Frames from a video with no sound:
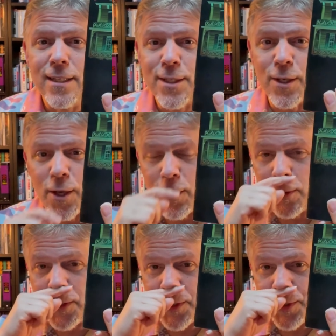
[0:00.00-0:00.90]
to
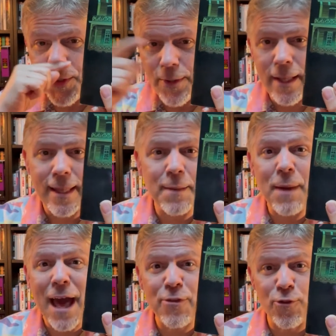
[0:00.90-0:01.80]
go to the
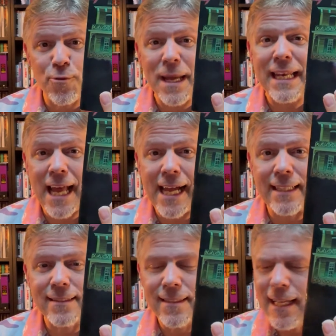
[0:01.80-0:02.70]
bathroom at
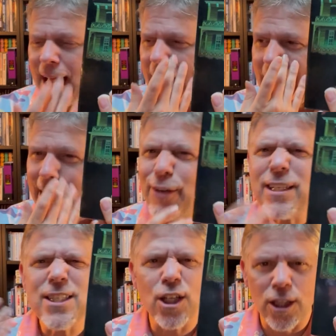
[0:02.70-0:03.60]
night. I hear
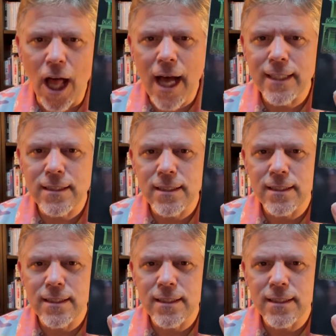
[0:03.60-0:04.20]
this a lot.